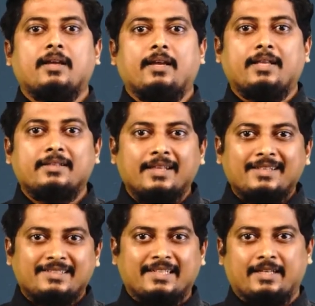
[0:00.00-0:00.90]
In
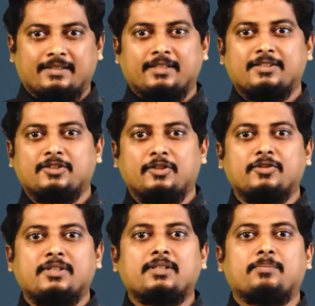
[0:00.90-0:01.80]
this sentence,
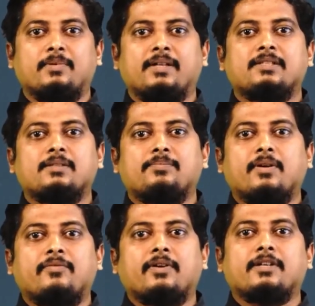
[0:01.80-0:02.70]
using the present
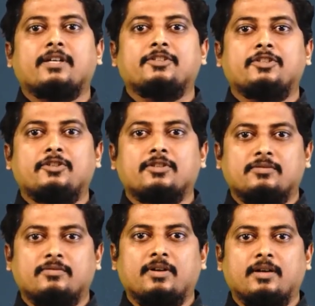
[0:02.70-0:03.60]
perfect continuous
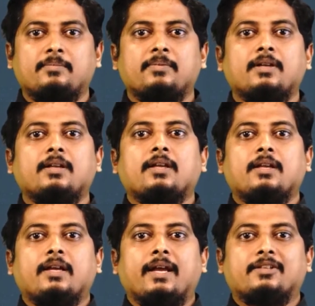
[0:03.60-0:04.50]
verb,
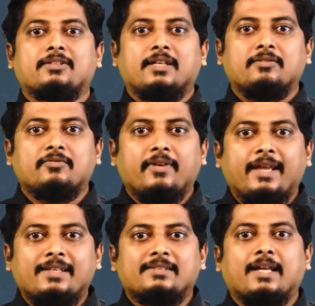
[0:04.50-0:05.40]
it
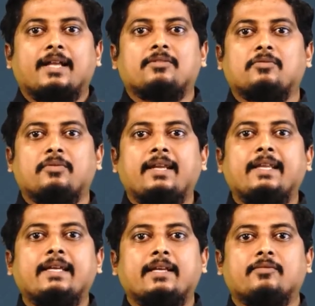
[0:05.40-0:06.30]
conveys that
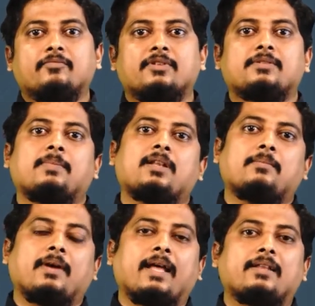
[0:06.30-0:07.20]
reading Invisible
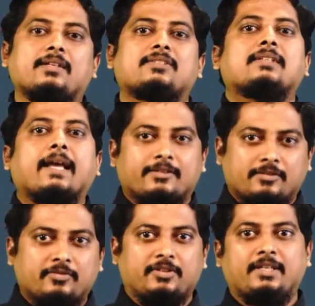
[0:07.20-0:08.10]
Man is an
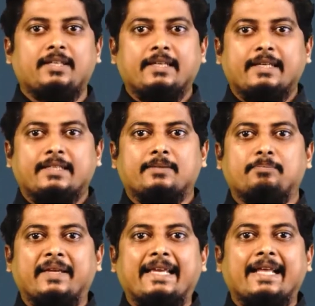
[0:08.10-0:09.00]
activity that
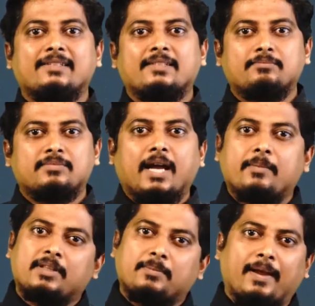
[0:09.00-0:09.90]
began
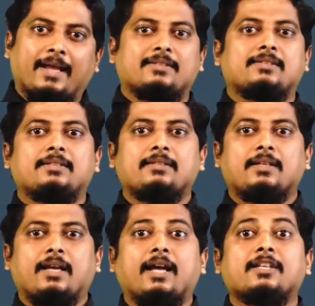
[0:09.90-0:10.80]
sometime in the past
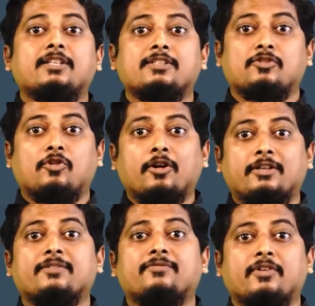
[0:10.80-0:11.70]
and is not
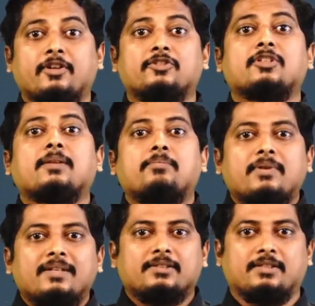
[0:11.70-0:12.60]
yet finished in the
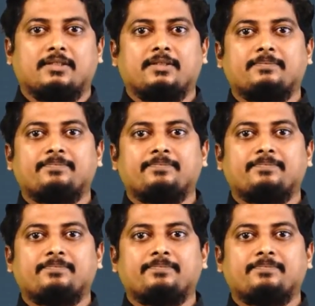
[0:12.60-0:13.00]
present.